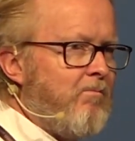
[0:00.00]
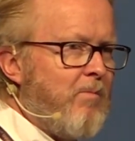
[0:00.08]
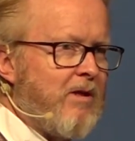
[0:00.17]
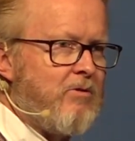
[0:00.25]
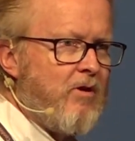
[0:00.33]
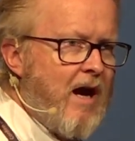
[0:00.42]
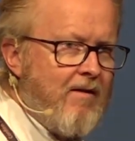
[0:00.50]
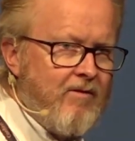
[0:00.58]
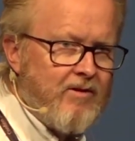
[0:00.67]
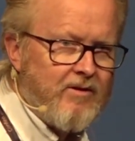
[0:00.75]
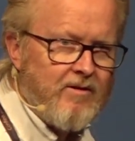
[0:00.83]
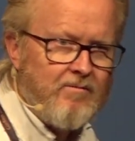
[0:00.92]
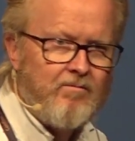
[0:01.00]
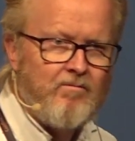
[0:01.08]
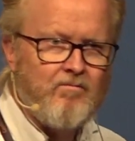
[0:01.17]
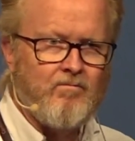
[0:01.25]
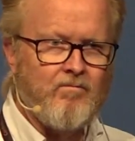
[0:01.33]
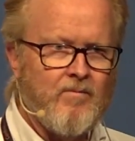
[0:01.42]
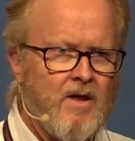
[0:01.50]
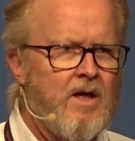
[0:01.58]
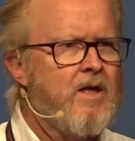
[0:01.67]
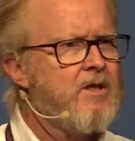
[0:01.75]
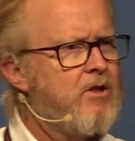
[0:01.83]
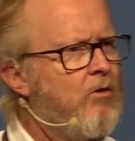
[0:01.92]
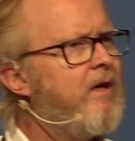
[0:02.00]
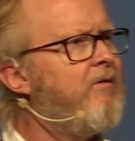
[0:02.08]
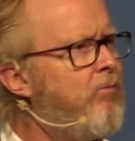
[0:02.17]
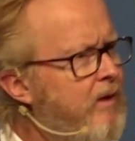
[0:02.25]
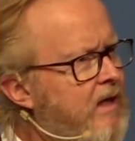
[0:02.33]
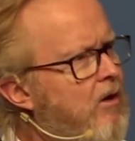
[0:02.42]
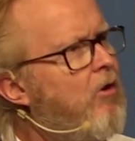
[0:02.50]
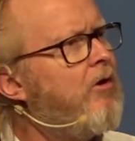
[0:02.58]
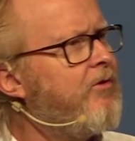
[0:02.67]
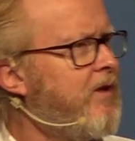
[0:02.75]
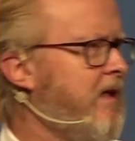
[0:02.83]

but you haven't. So if we can't